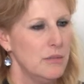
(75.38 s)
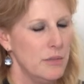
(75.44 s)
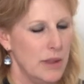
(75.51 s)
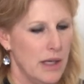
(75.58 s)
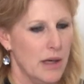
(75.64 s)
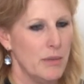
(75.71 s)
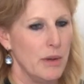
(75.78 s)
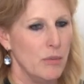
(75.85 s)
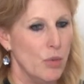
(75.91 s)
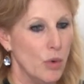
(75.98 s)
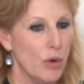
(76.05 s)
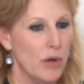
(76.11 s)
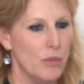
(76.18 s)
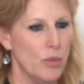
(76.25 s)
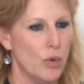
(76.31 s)
becoming
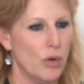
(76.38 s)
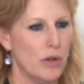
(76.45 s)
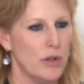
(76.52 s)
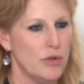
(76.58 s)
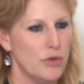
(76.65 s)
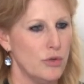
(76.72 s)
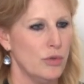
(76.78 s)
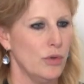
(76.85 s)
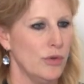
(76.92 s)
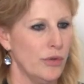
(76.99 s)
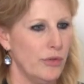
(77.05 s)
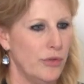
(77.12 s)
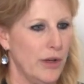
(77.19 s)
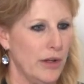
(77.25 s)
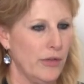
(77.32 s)
more and more a tool to
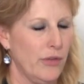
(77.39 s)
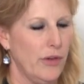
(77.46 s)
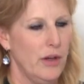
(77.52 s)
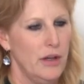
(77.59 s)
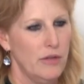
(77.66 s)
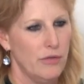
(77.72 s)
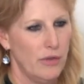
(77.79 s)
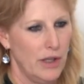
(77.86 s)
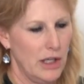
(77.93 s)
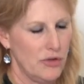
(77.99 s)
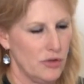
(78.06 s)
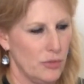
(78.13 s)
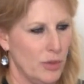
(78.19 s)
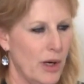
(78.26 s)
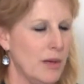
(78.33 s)
fix
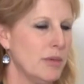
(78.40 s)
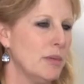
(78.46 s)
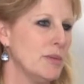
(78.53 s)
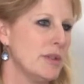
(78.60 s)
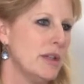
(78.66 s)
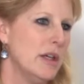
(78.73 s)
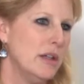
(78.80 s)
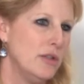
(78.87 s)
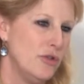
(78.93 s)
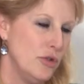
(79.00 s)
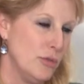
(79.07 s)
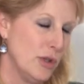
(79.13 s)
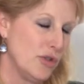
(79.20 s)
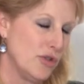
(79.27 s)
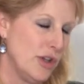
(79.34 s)
financial problems. Too
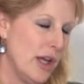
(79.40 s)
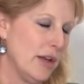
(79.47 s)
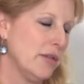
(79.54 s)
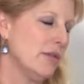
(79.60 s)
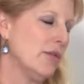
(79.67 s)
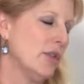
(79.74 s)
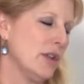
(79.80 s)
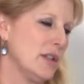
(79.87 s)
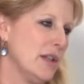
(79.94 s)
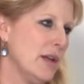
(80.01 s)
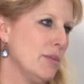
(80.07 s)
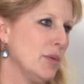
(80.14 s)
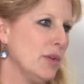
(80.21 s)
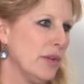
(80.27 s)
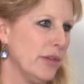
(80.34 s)
much debt, for
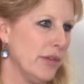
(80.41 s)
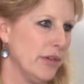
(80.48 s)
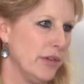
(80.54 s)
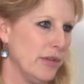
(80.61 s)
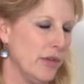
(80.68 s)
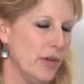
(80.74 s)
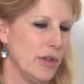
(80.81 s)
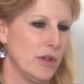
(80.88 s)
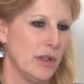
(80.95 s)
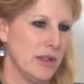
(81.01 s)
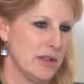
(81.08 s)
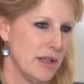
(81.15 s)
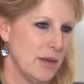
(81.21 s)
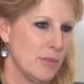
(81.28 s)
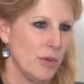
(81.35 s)
example, is a very good
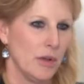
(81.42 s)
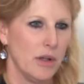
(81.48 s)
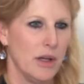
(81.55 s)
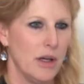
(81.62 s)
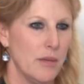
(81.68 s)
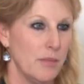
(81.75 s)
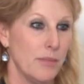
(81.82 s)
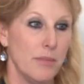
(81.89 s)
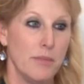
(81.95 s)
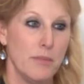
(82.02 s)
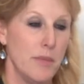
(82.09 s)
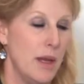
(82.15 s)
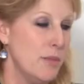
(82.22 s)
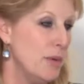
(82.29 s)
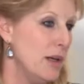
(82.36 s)
example.
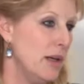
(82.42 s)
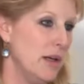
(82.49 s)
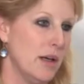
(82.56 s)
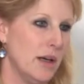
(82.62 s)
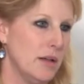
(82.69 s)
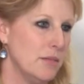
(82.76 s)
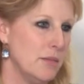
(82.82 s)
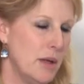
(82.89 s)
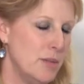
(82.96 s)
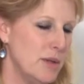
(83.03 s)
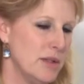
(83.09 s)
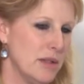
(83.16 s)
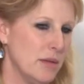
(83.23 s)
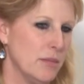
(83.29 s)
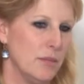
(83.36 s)
Maybe
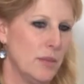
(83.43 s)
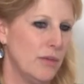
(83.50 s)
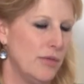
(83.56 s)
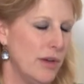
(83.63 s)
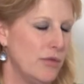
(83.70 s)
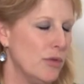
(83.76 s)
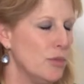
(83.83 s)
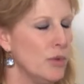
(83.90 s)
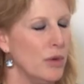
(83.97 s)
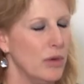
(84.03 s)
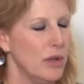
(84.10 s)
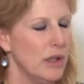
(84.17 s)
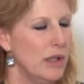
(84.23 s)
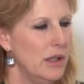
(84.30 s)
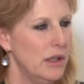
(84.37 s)
some
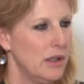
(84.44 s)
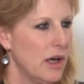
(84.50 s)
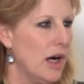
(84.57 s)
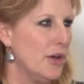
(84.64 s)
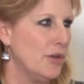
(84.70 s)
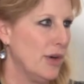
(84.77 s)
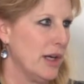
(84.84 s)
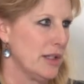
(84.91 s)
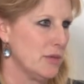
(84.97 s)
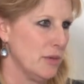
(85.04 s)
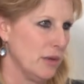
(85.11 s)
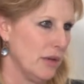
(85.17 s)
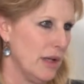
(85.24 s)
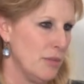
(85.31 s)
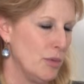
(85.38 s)
unfavorable contracts
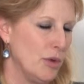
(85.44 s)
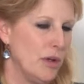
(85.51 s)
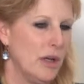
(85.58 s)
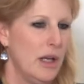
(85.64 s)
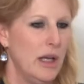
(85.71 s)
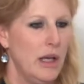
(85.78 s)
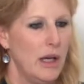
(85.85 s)
with labor.